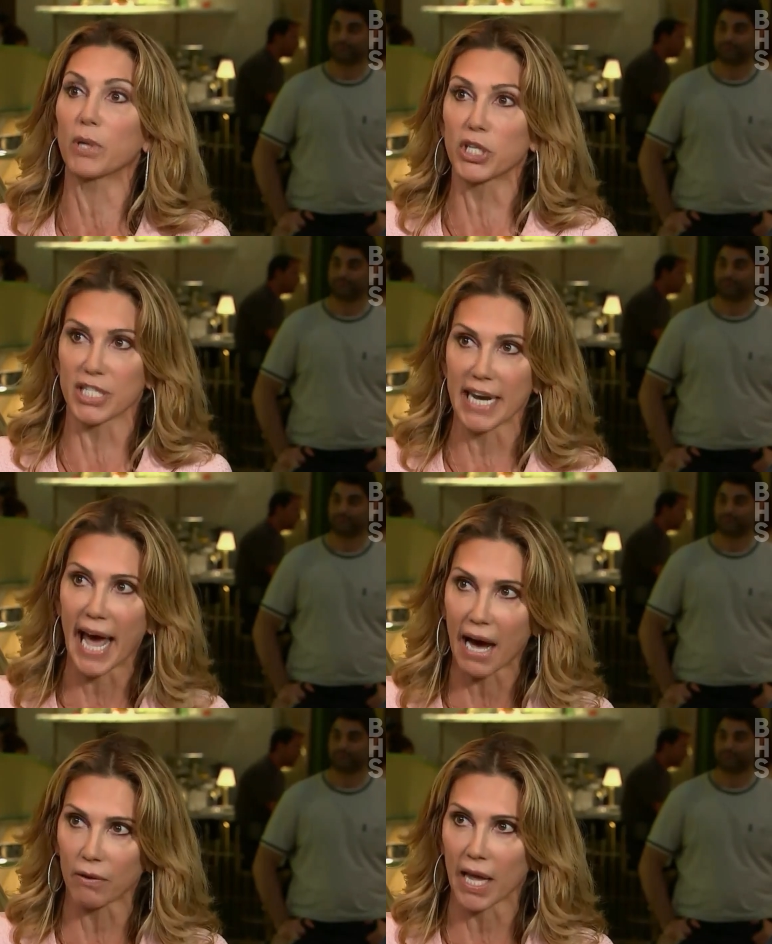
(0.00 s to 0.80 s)
Speaker 1: which is an
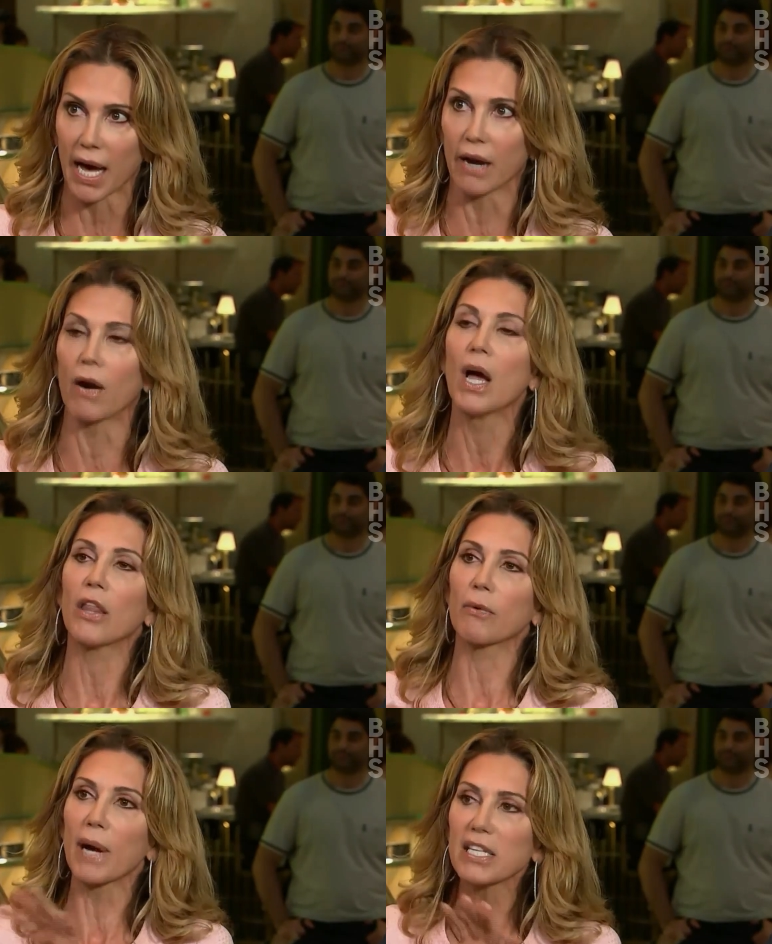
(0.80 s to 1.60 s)
outlier.
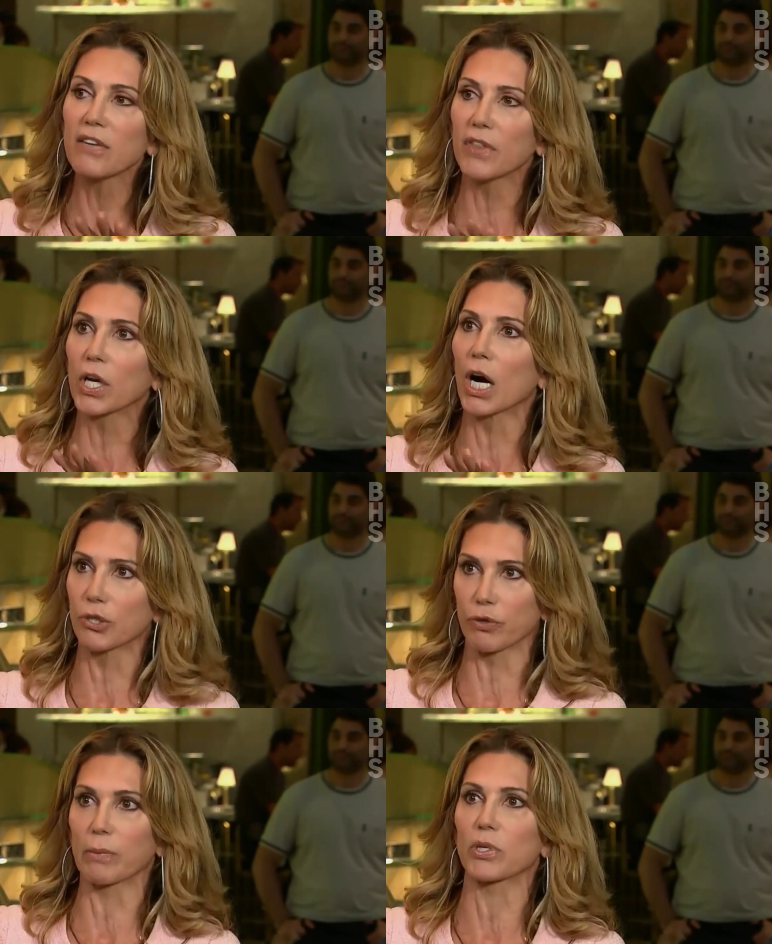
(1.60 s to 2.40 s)
The rest of the
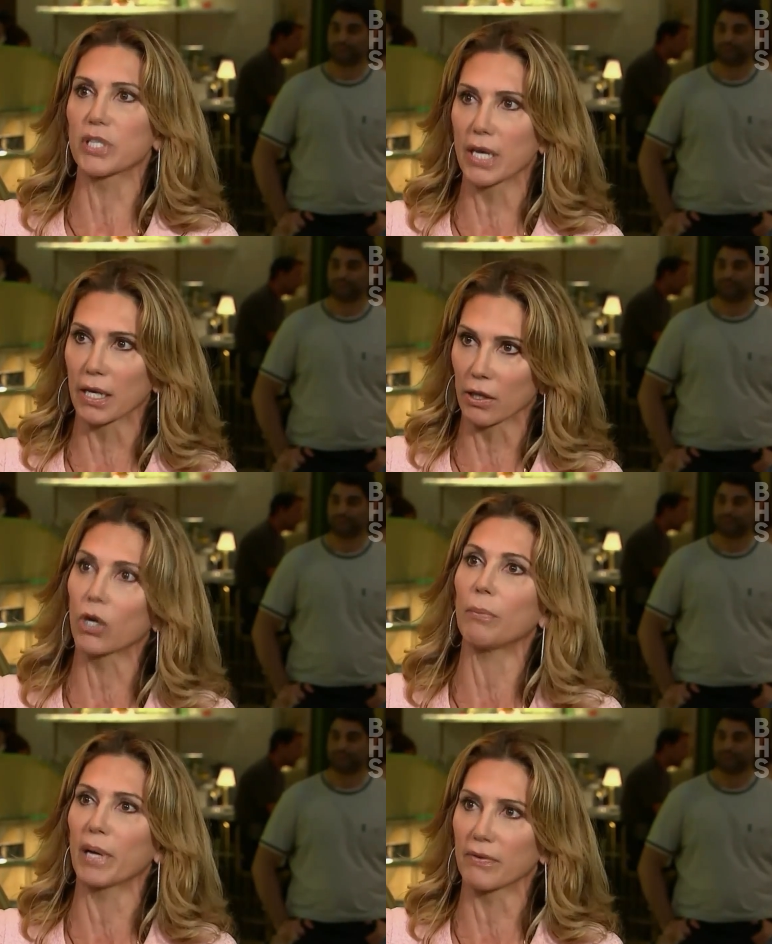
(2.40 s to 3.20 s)
country, we're seeing a
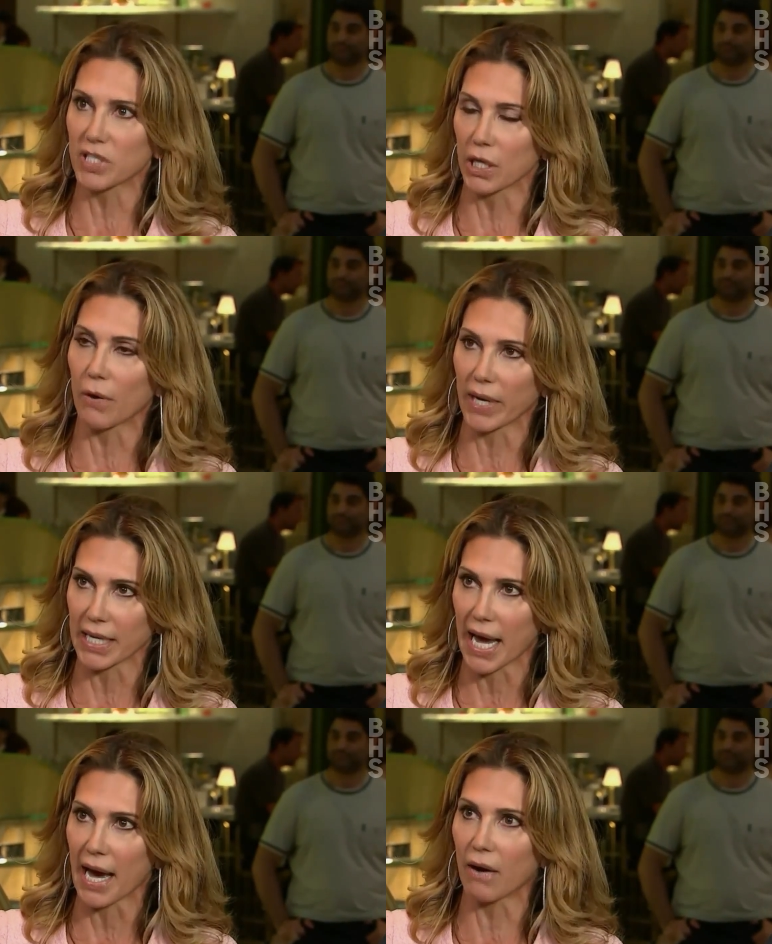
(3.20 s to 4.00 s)
little bit of
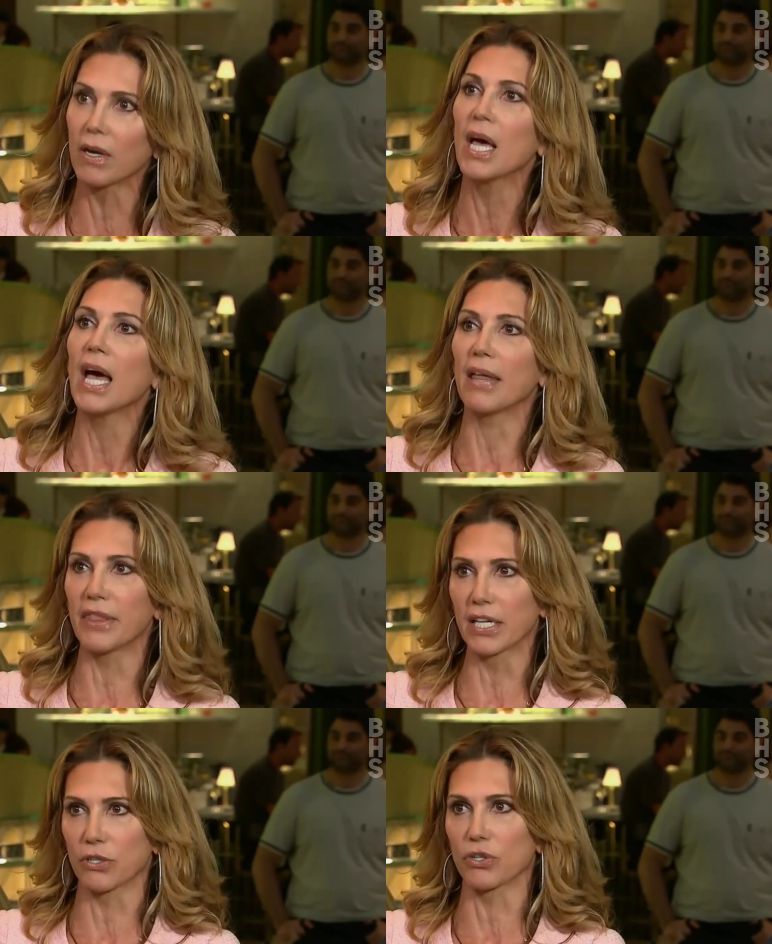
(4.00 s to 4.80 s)
slowing down, and
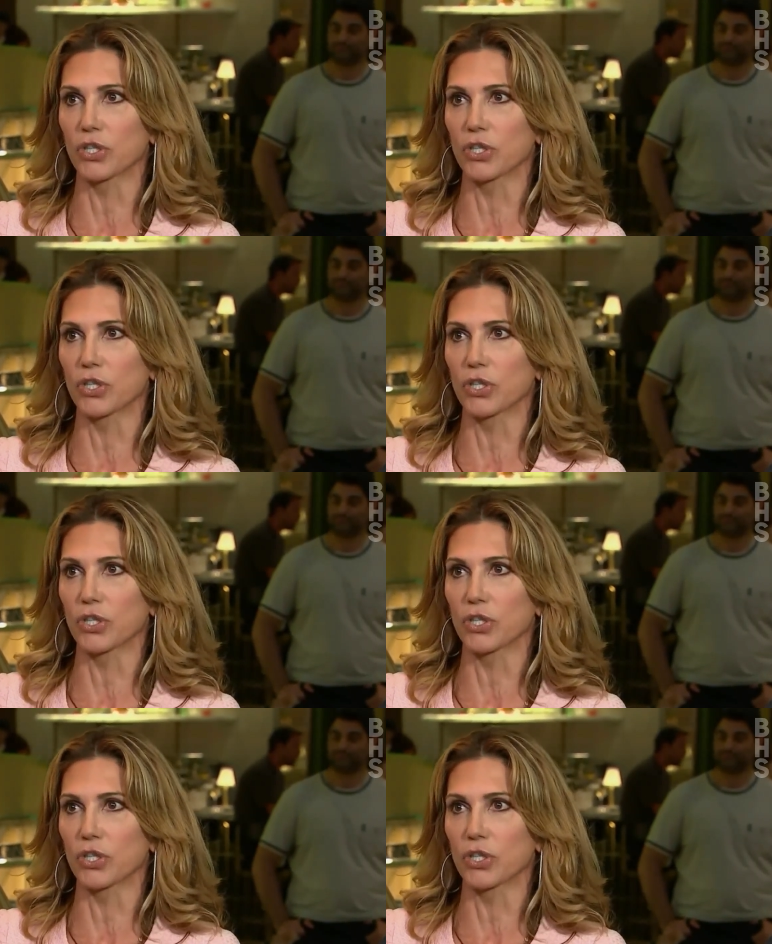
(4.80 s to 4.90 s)
things are